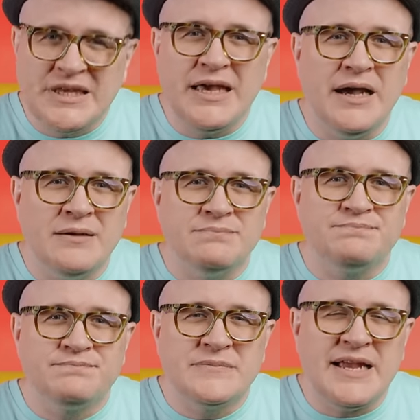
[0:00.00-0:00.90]
Yeah.
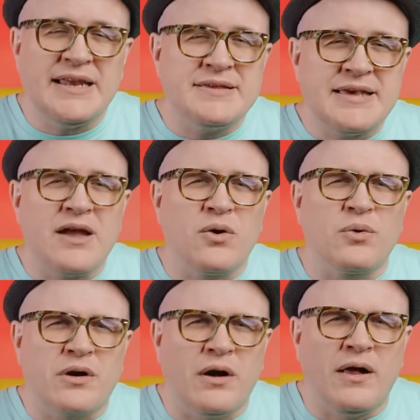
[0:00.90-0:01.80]
Denny Zager
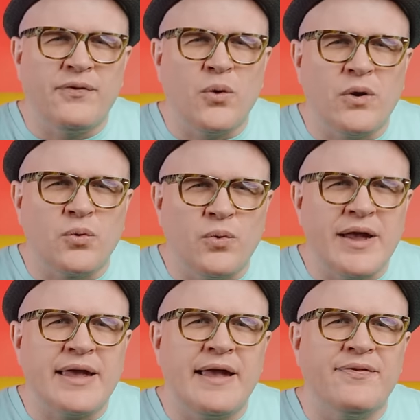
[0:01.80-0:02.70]
recalled that when
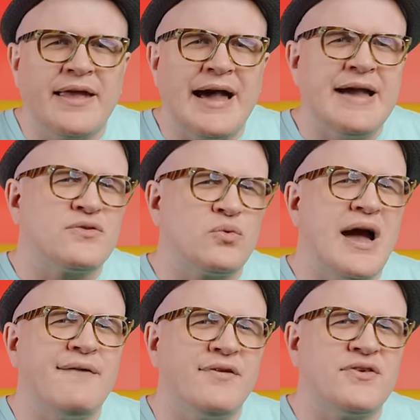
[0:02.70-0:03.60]
Rick and the guys
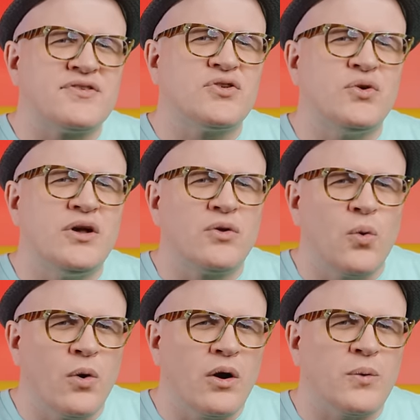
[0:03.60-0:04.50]
arrived at the studio to
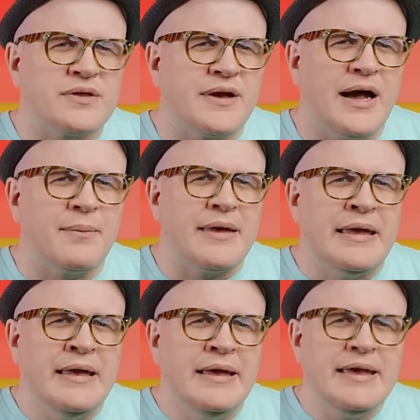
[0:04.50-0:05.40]
work with
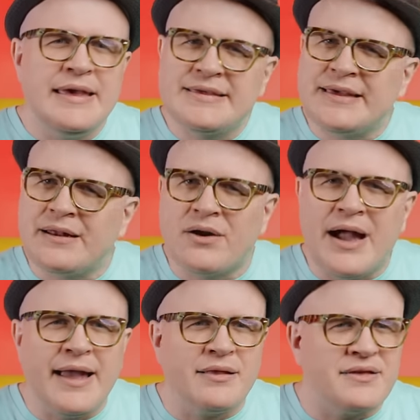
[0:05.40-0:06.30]
Tommy, he said, all
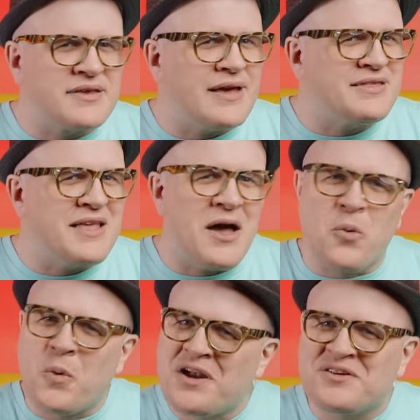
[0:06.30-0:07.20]
right, let's cut
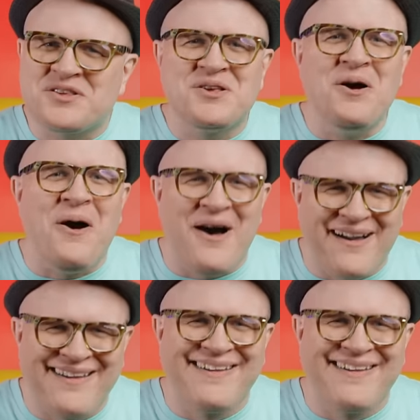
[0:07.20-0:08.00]
that weird song.